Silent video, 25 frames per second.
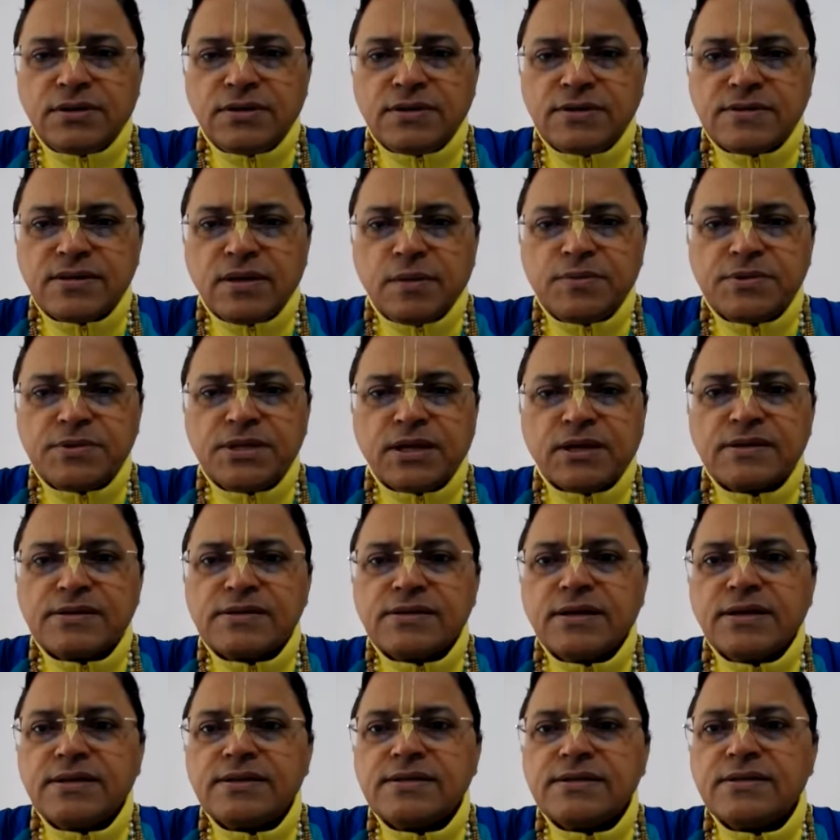some
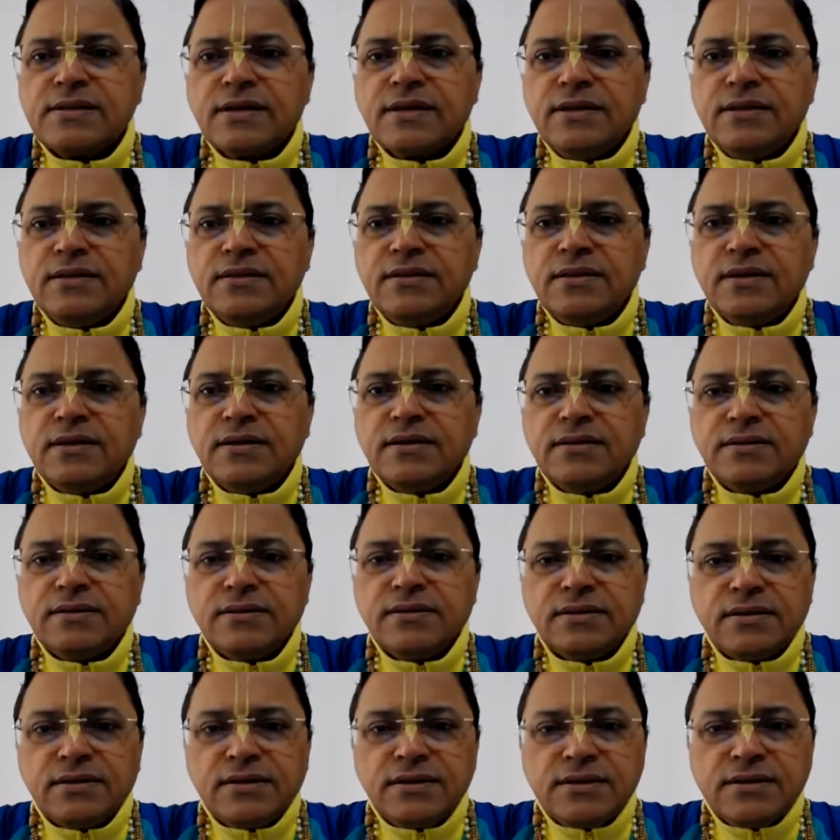success in
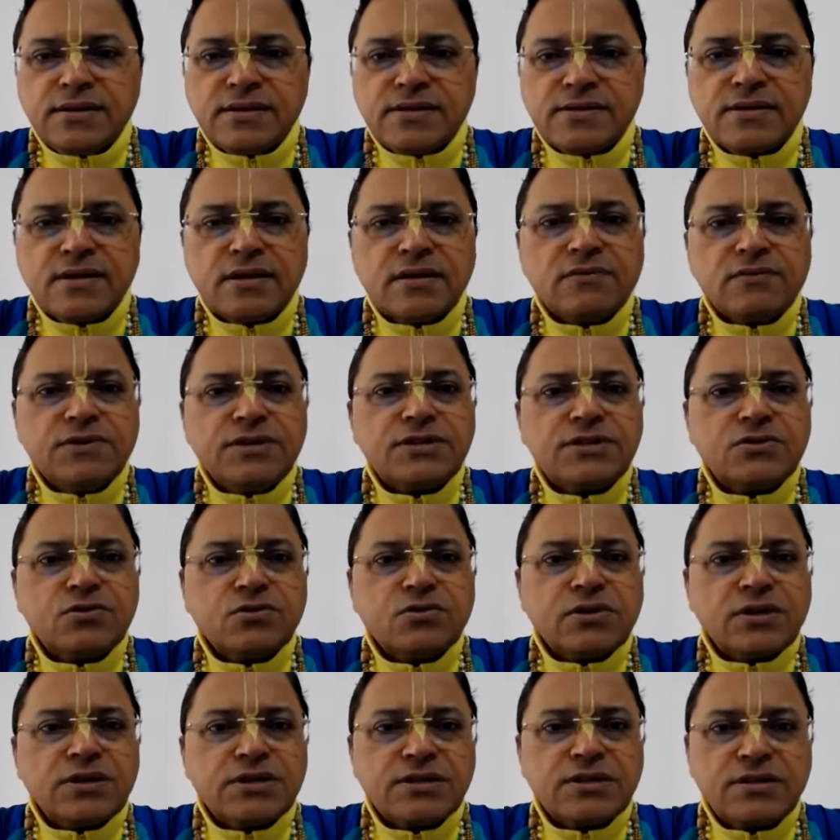the service
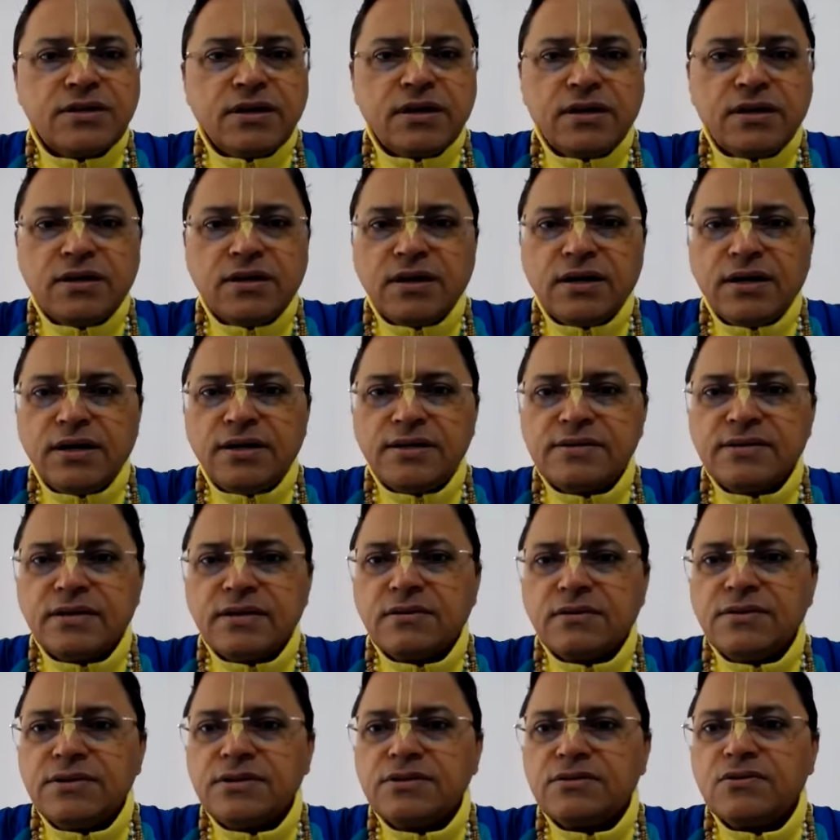to Krishna and
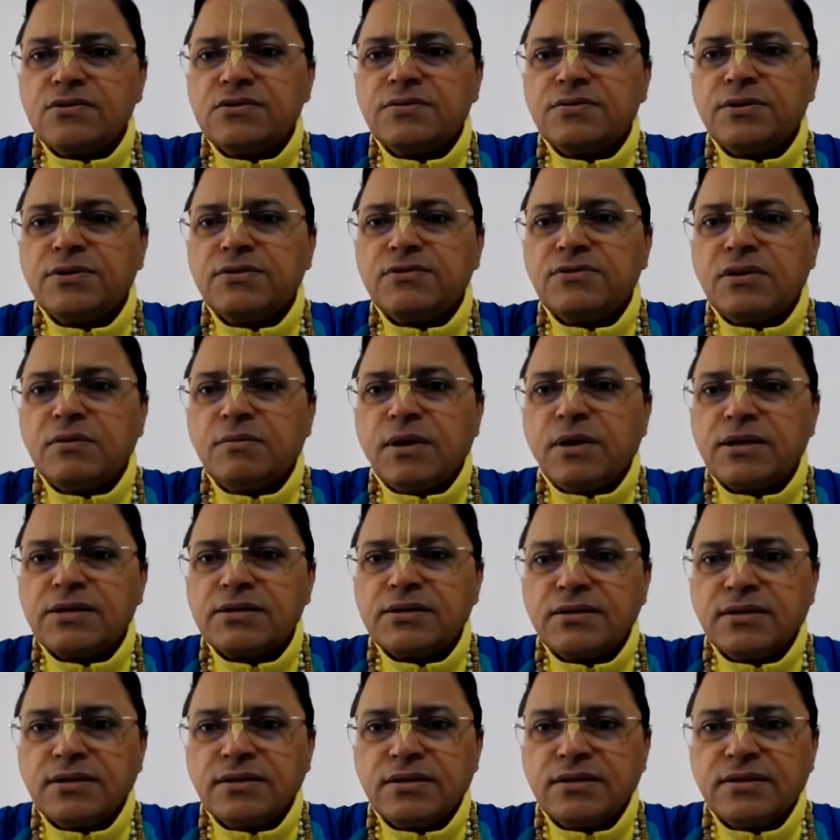service to spiritual
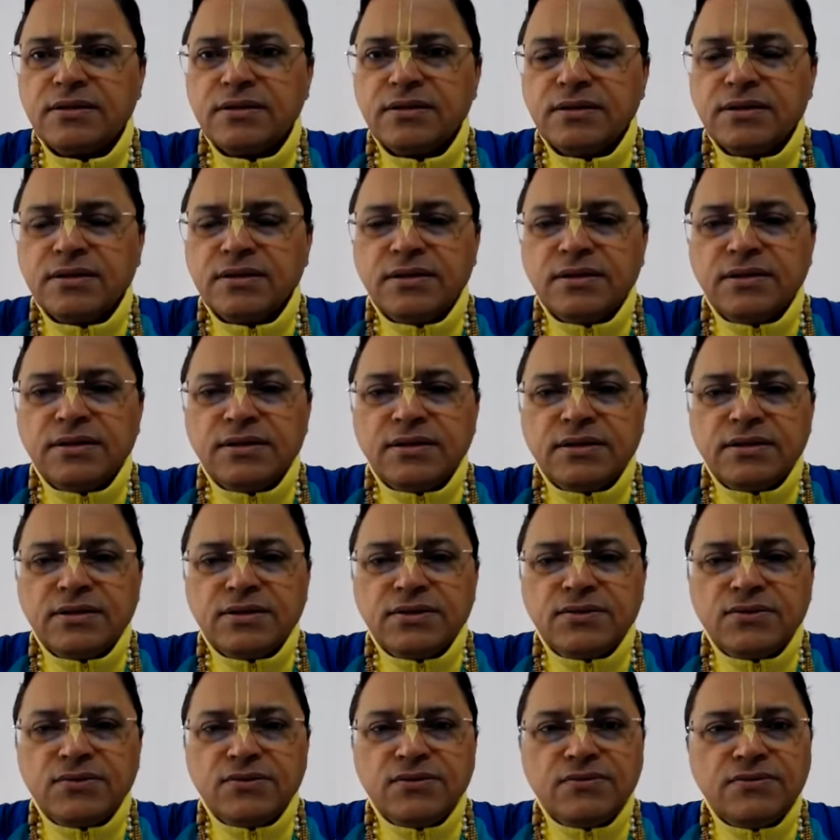master,
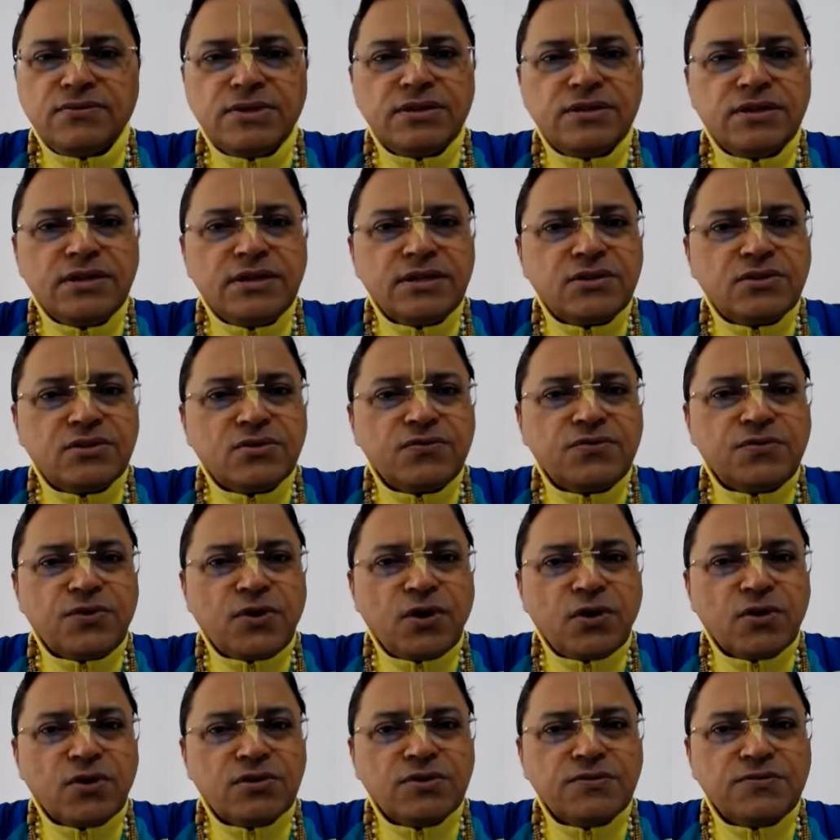we need to
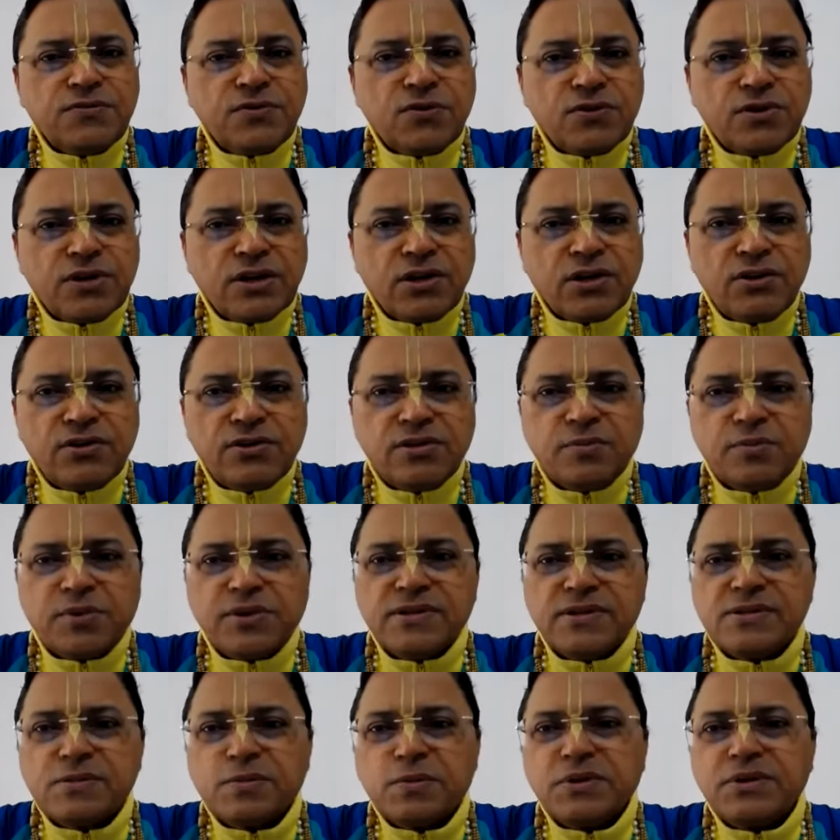follow the four regulatory
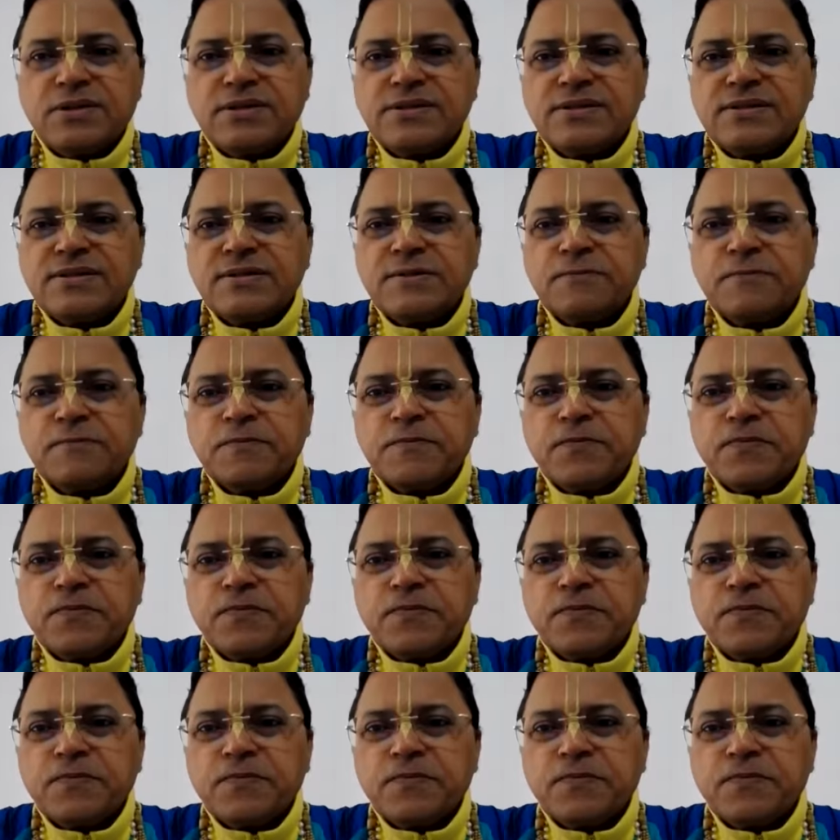principles.